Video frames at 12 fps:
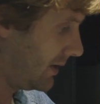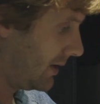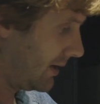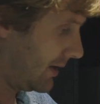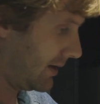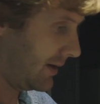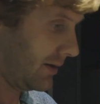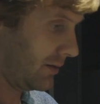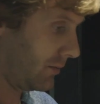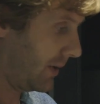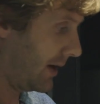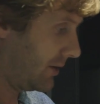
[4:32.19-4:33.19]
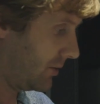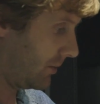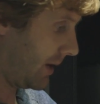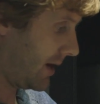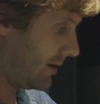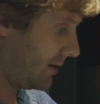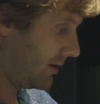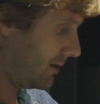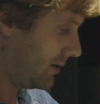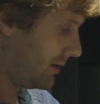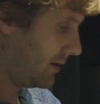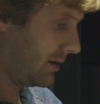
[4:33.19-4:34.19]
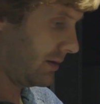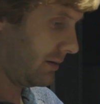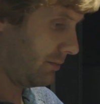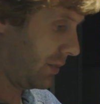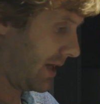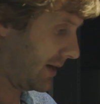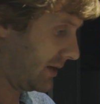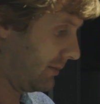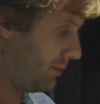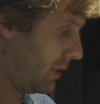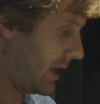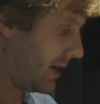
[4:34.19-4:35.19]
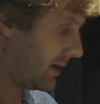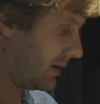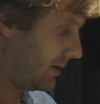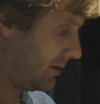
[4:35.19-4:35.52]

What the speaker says: red to red and black to black.